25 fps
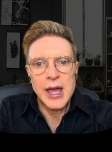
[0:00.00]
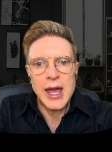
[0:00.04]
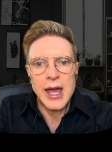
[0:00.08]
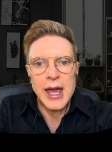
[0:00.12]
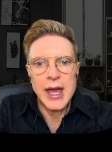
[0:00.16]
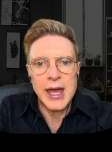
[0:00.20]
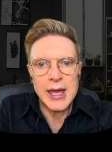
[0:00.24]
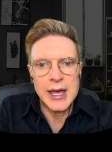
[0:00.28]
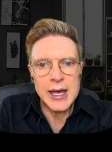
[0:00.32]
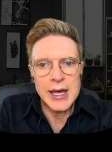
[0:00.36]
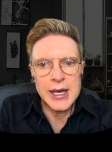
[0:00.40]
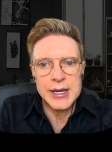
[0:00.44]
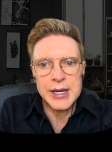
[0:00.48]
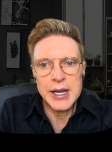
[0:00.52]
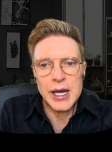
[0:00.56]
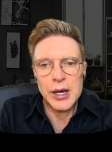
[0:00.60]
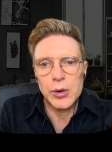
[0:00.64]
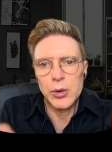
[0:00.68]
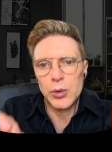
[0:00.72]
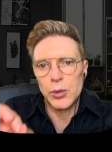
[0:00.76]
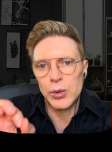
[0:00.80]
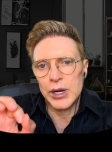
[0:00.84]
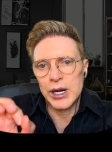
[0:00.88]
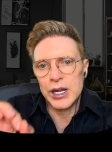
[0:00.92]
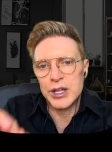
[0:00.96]
And
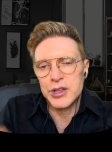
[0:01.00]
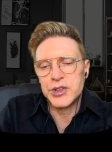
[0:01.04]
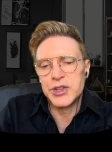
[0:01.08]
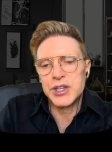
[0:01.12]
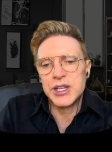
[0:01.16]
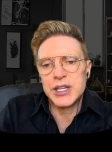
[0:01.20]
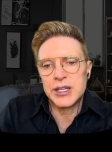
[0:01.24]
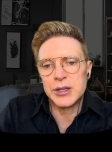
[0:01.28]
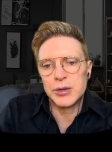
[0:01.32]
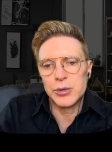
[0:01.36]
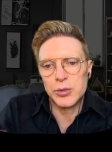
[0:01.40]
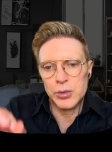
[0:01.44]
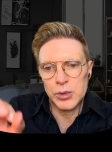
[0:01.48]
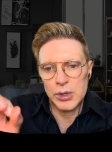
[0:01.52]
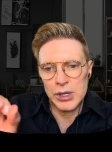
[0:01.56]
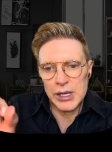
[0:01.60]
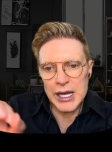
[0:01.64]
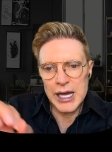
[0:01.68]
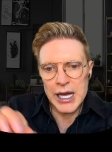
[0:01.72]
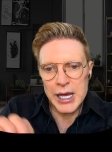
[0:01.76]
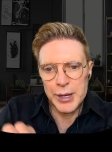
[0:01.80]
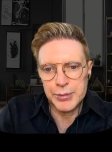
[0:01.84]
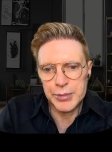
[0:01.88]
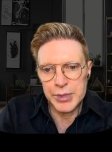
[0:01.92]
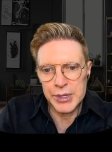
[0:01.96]
what I think will
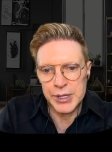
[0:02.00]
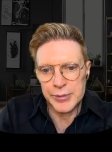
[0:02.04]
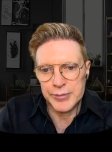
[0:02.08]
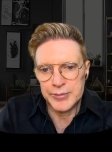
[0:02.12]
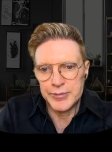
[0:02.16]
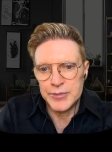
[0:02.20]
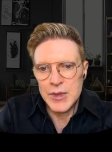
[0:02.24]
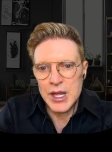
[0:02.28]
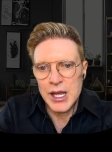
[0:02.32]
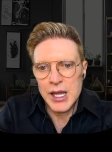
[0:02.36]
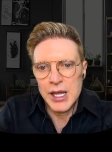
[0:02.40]
happen